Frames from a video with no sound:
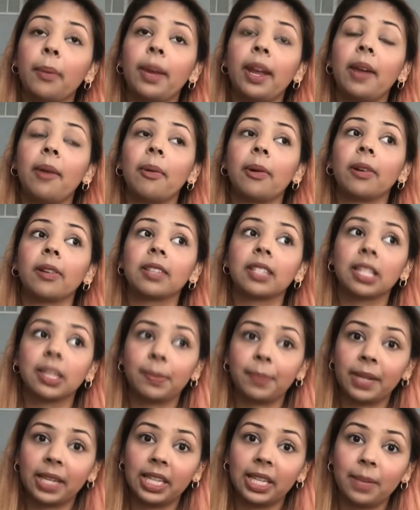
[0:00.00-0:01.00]
we were
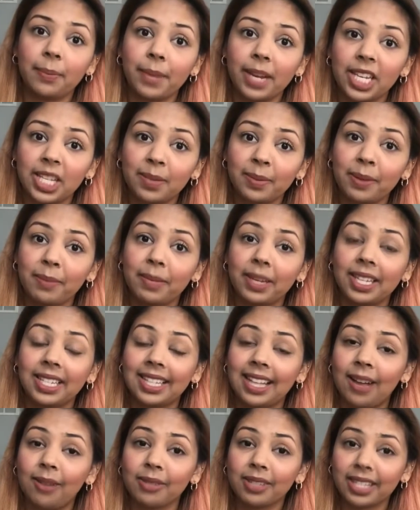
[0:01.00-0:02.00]
sleeping in the basement because
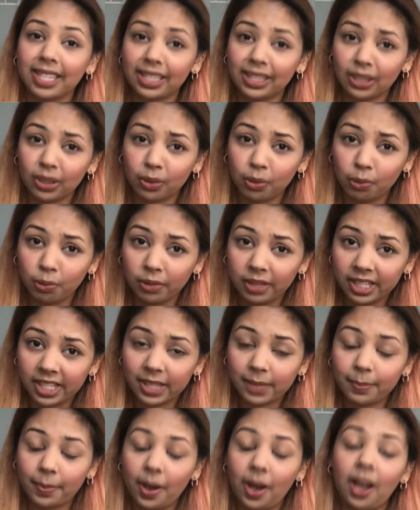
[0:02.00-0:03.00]
that was like the coolest
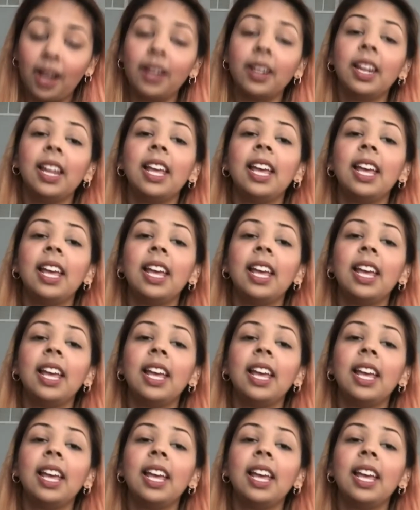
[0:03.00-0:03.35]
spot